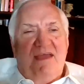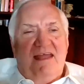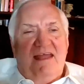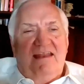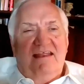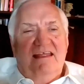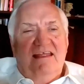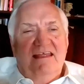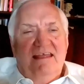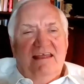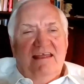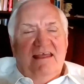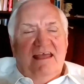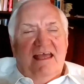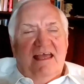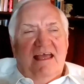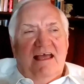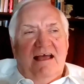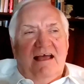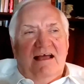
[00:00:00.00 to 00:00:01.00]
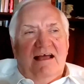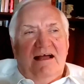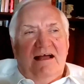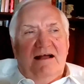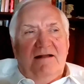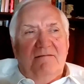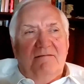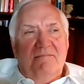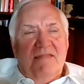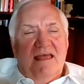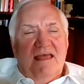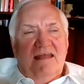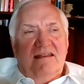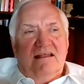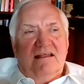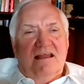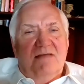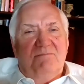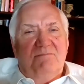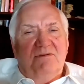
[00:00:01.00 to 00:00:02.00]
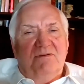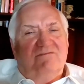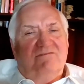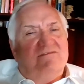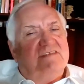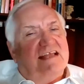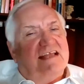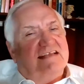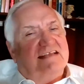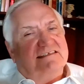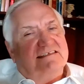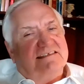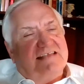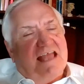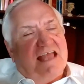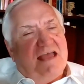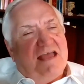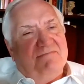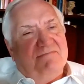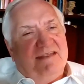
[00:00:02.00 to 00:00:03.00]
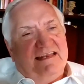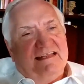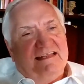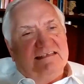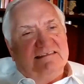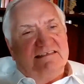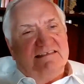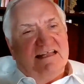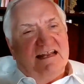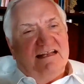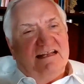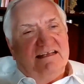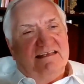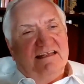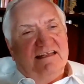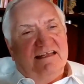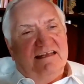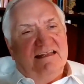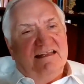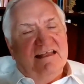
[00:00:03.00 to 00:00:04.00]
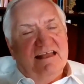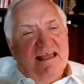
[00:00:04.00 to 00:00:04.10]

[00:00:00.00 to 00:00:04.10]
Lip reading: bit at a couple of Texas camp meetings that I did.